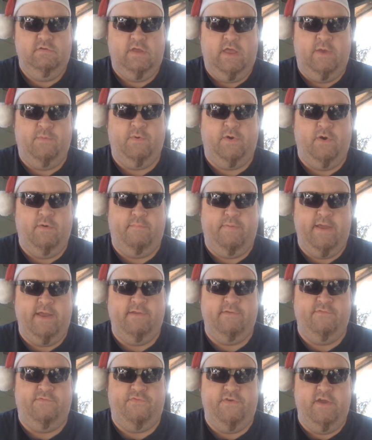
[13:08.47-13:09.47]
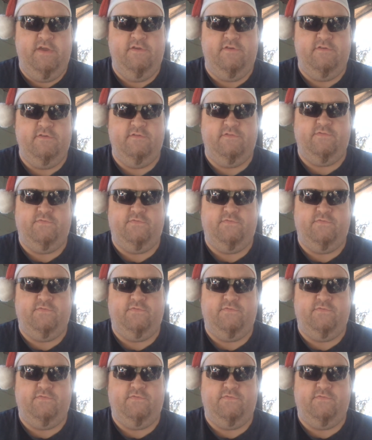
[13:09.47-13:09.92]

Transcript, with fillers: And we're going to be in Ephesians